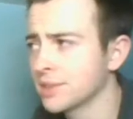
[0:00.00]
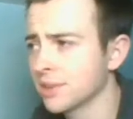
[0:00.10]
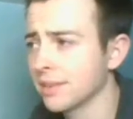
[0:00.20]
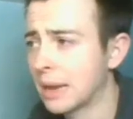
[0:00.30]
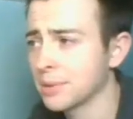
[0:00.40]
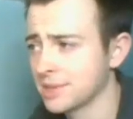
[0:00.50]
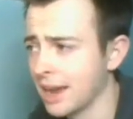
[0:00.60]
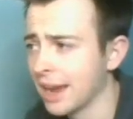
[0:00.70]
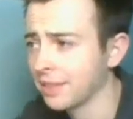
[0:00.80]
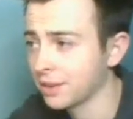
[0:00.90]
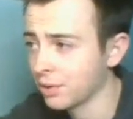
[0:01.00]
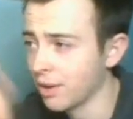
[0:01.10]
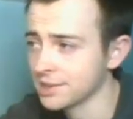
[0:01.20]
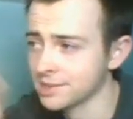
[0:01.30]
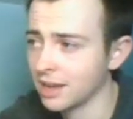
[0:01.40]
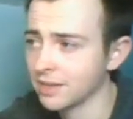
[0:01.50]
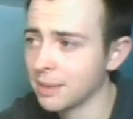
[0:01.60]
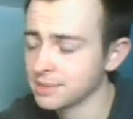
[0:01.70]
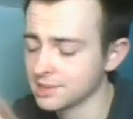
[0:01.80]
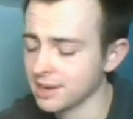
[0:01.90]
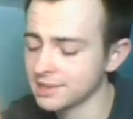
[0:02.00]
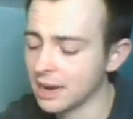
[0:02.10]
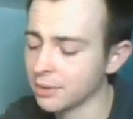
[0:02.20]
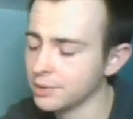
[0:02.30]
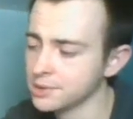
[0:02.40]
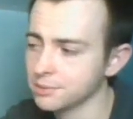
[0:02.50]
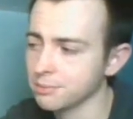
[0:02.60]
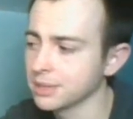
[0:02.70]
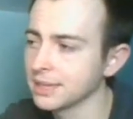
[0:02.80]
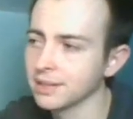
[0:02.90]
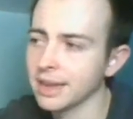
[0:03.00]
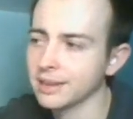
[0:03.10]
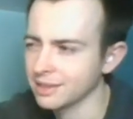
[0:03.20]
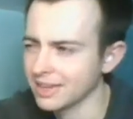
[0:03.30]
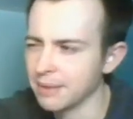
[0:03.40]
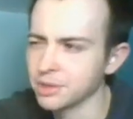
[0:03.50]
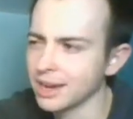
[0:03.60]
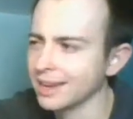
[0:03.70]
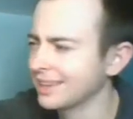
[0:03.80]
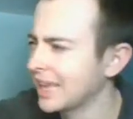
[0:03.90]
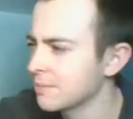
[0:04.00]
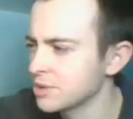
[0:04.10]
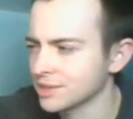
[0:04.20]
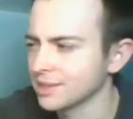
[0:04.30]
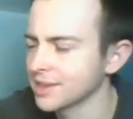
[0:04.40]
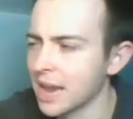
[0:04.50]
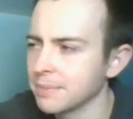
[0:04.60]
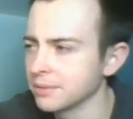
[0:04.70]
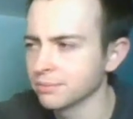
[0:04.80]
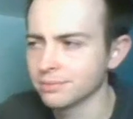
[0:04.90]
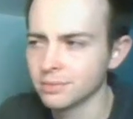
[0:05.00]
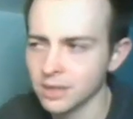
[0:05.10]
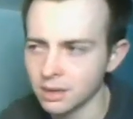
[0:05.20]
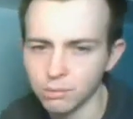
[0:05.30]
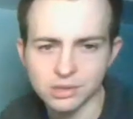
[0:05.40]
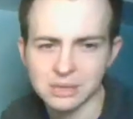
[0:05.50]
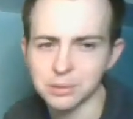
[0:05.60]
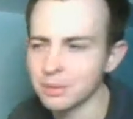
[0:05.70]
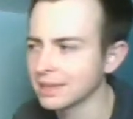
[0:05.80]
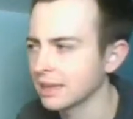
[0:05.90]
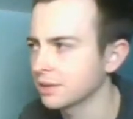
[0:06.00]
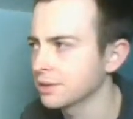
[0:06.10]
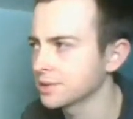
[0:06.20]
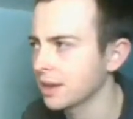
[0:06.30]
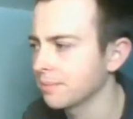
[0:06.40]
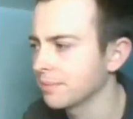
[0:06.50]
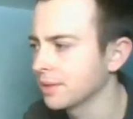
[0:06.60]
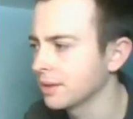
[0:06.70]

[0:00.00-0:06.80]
certain that was tied on the cross on the opposite side towers, but then like the Goblin Giant came just in time and was able to make that a close game.